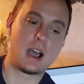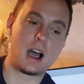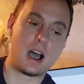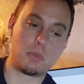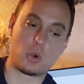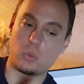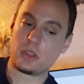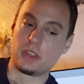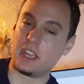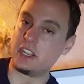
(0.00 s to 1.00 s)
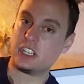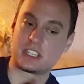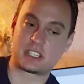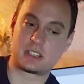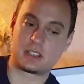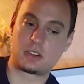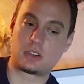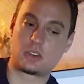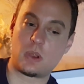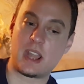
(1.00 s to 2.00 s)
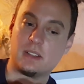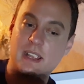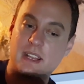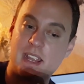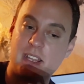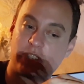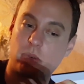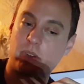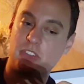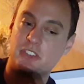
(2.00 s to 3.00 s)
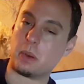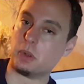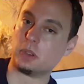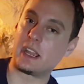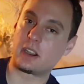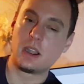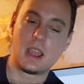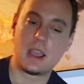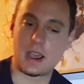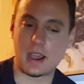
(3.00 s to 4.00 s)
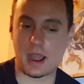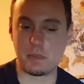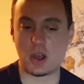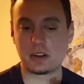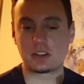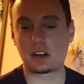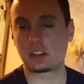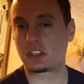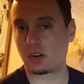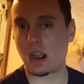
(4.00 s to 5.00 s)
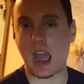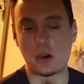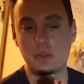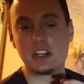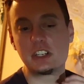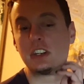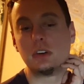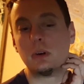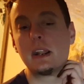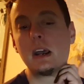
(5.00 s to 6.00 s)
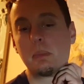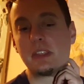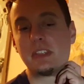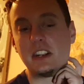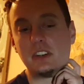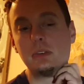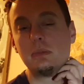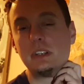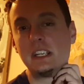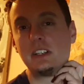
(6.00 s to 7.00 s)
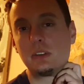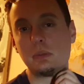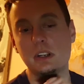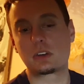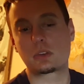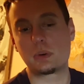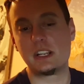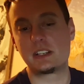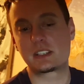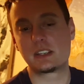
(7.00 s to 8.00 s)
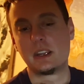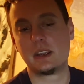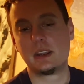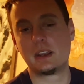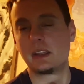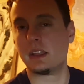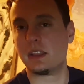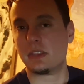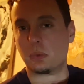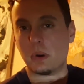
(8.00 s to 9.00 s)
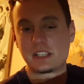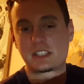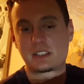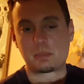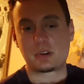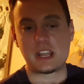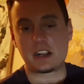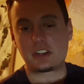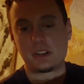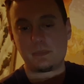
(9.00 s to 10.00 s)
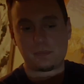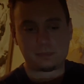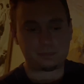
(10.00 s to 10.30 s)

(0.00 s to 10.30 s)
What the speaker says: or whether they just create like a sort of double layer. I'm not entirely sure how they should do it, but they do need to increase the wrist protection.